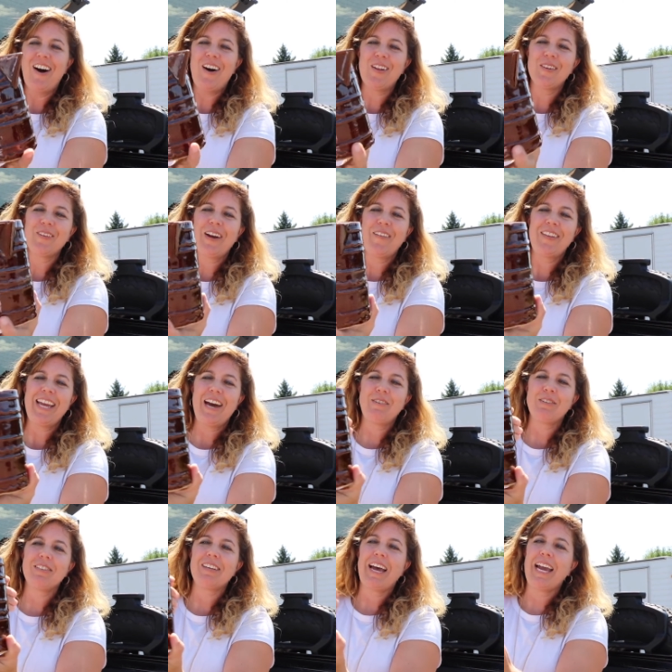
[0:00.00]
all around the
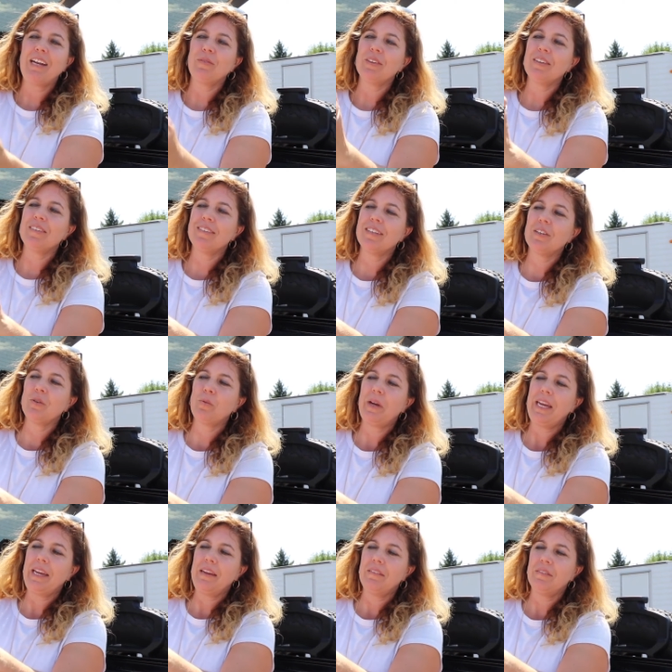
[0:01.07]
outside with this little
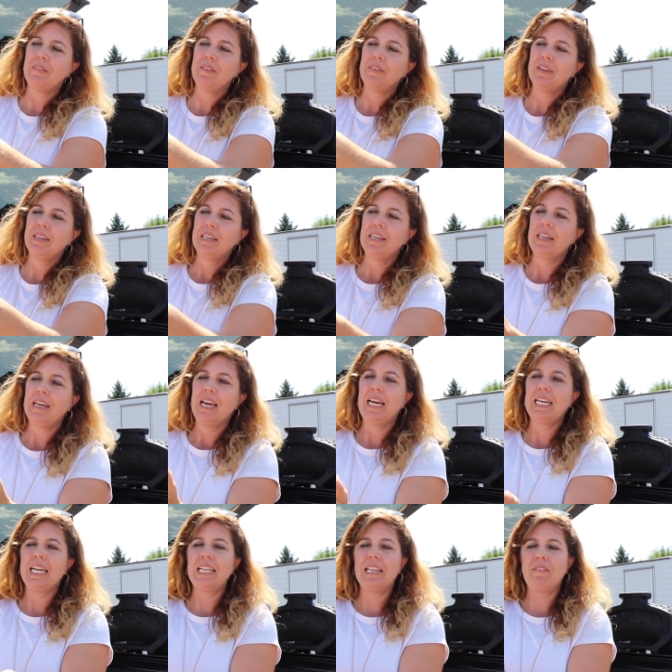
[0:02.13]
wave.
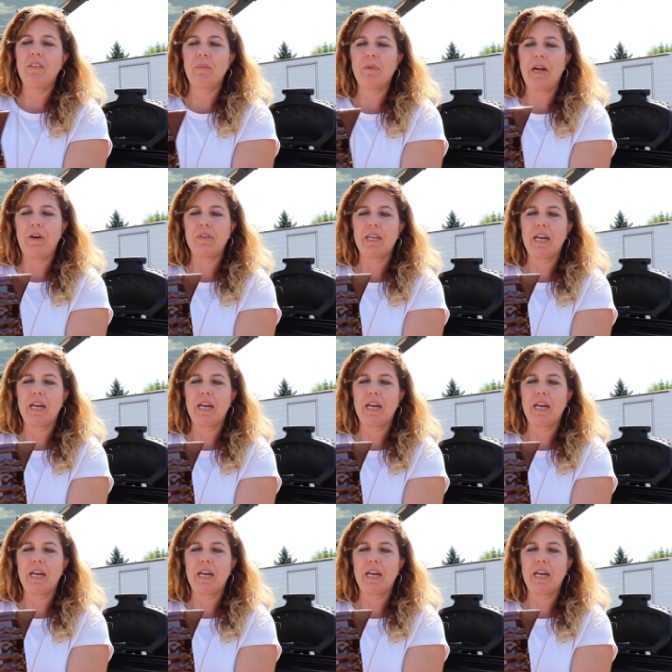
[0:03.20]
And I love the brown